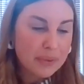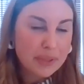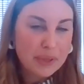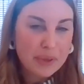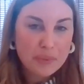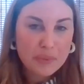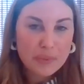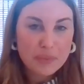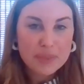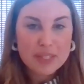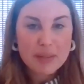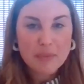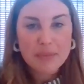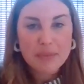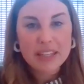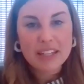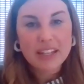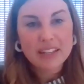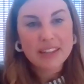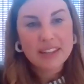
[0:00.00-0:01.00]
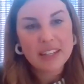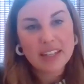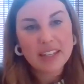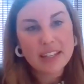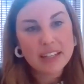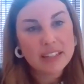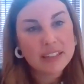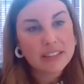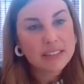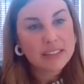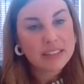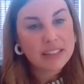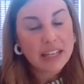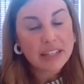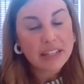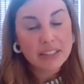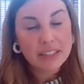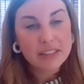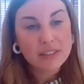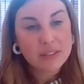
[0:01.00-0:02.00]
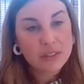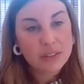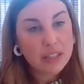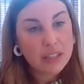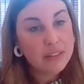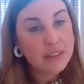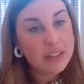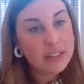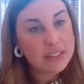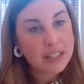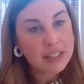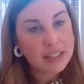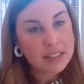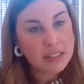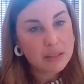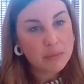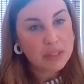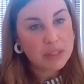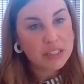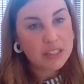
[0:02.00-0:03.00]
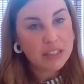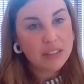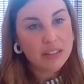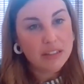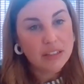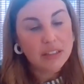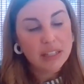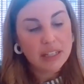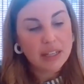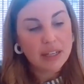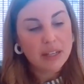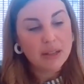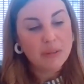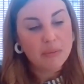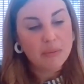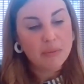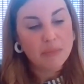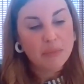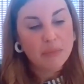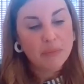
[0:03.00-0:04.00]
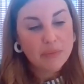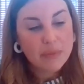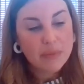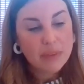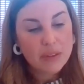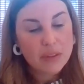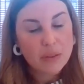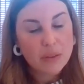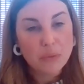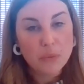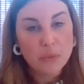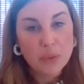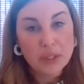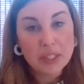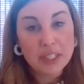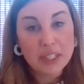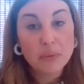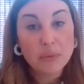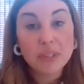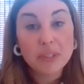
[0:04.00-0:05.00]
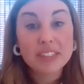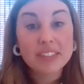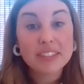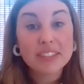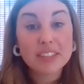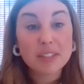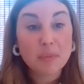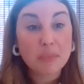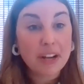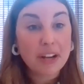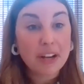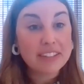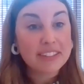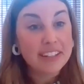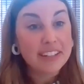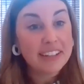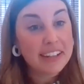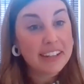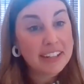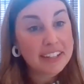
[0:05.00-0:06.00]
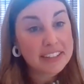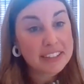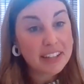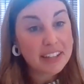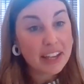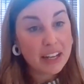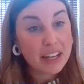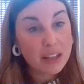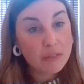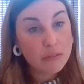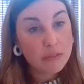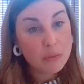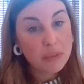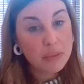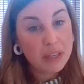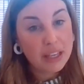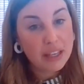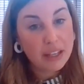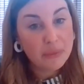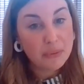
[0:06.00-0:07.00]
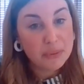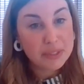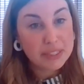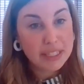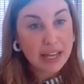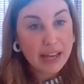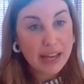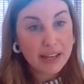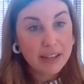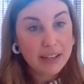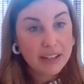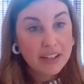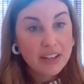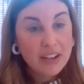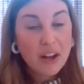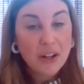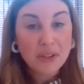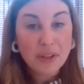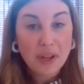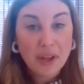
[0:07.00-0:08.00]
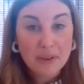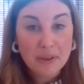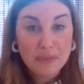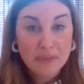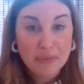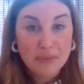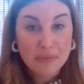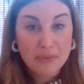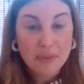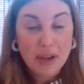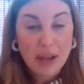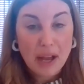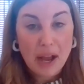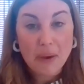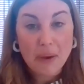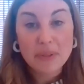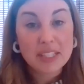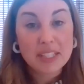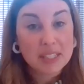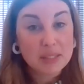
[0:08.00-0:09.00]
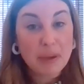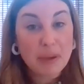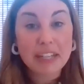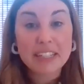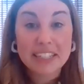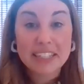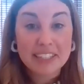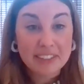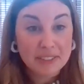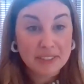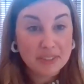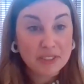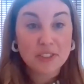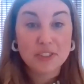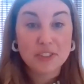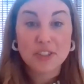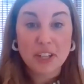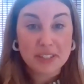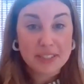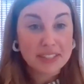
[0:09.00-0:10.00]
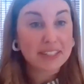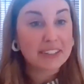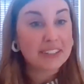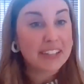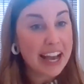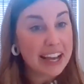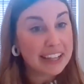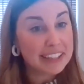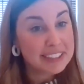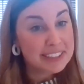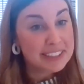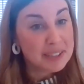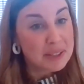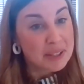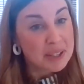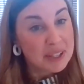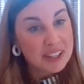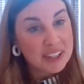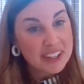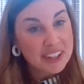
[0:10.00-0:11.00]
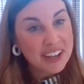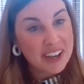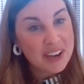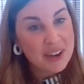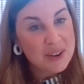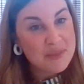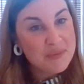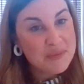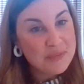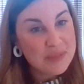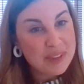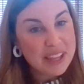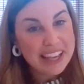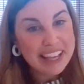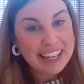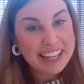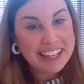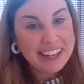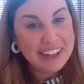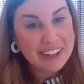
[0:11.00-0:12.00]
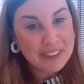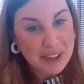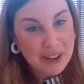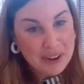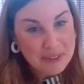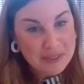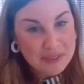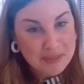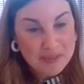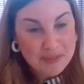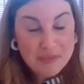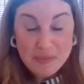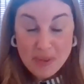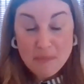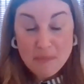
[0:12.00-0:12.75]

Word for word: You know, something that I think is at least in this exhibition um, really was surprising and exciting for me was that a lot of I was expecting just glass, um, and a lot of